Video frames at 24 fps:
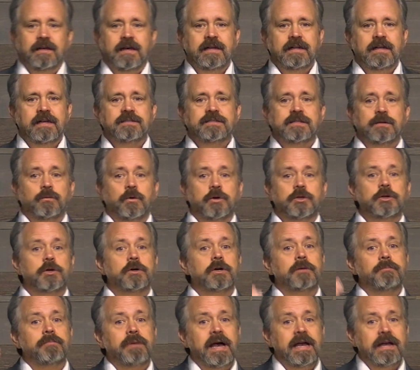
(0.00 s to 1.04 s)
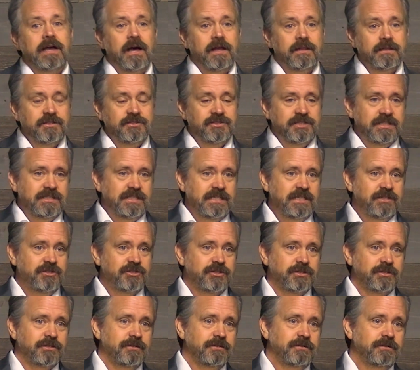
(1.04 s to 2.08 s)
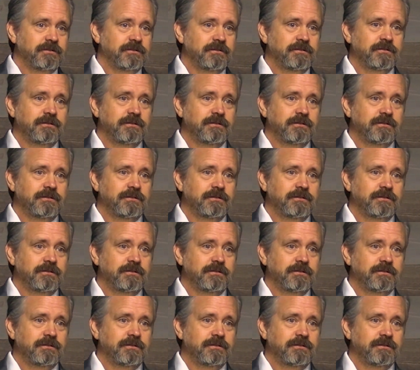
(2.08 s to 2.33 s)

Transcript: And I said, Well, you're a biology teacher.